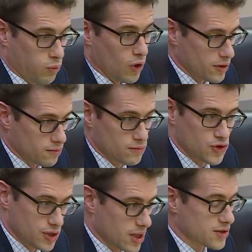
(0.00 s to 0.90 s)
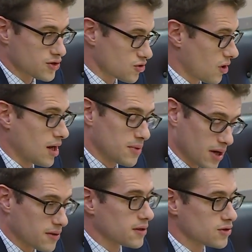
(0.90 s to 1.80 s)
What she has
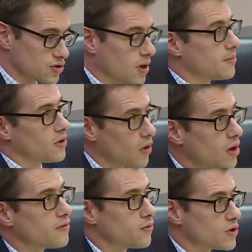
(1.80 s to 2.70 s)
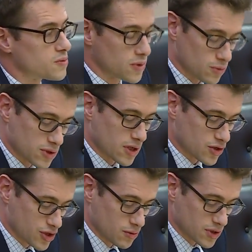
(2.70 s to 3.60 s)
described, I think described to law enforcement, was
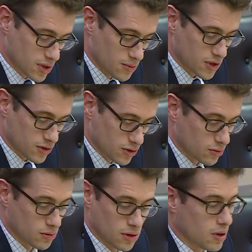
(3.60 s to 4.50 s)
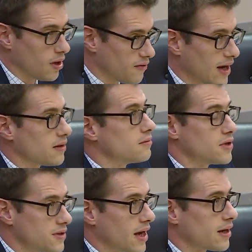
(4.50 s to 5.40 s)
that she was subject to a
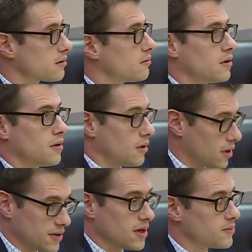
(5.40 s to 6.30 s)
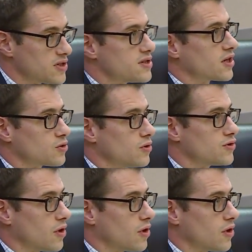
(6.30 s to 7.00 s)
violent attack, an attempted sexual